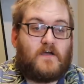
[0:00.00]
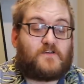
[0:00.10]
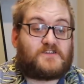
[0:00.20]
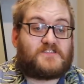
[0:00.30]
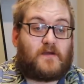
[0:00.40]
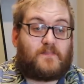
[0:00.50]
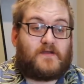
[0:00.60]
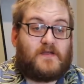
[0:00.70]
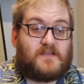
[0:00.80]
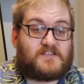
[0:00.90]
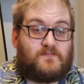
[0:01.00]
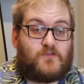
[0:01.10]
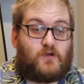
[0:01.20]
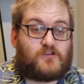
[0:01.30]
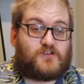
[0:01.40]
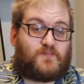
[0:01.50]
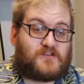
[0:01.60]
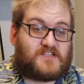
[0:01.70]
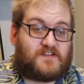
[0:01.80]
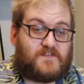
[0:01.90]
First up, some
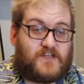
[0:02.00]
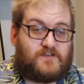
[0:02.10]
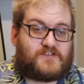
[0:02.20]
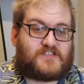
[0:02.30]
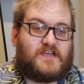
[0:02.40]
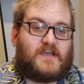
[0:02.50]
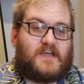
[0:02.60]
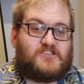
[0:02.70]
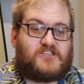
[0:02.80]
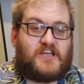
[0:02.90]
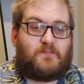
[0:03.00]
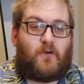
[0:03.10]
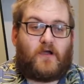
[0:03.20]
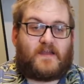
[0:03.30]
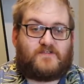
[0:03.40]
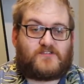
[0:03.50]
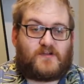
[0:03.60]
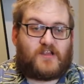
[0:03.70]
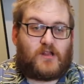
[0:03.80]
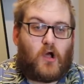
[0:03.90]
not-so-positive news. GeniePoint have
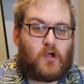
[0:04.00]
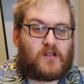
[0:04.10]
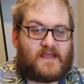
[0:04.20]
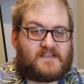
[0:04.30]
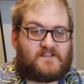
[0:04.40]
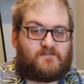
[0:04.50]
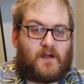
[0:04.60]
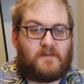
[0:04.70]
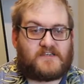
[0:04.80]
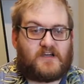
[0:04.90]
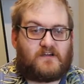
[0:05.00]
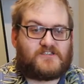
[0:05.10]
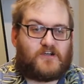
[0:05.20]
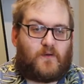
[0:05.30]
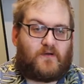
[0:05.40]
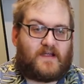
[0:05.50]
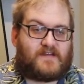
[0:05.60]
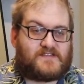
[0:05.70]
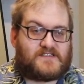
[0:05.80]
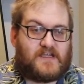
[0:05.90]
joined the long list of public charging
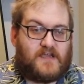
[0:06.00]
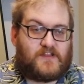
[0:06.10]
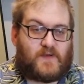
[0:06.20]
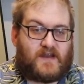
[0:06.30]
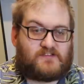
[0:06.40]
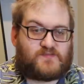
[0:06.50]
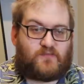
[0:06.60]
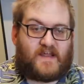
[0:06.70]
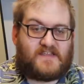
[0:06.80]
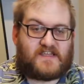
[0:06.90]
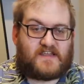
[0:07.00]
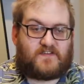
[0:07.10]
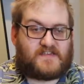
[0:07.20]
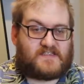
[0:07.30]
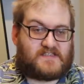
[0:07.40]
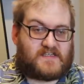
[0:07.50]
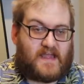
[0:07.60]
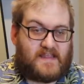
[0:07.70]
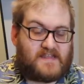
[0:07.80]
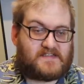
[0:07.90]
operators to announce price increases,
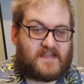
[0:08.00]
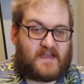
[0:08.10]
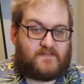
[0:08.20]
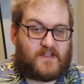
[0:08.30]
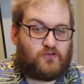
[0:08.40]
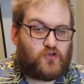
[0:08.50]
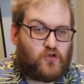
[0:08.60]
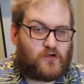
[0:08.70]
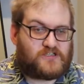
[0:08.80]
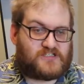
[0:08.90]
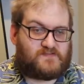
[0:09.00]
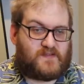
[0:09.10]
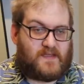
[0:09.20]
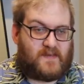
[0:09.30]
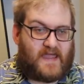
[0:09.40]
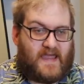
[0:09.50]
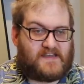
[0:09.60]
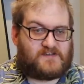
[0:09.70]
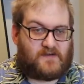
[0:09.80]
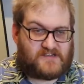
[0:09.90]
and this time they're not just blaming
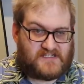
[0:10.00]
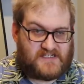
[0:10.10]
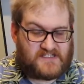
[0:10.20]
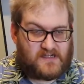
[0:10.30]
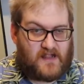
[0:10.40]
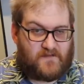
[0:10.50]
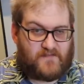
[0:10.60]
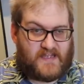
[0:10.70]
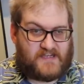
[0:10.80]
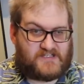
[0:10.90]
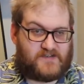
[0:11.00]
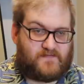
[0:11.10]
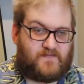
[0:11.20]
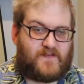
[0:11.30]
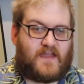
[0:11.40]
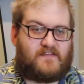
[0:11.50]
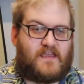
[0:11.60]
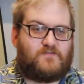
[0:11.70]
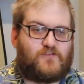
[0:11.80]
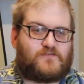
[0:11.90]
HMRC's clarification of the
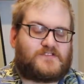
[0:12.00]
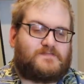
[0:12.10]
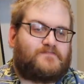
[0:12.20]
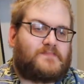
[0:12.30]
VAT rules.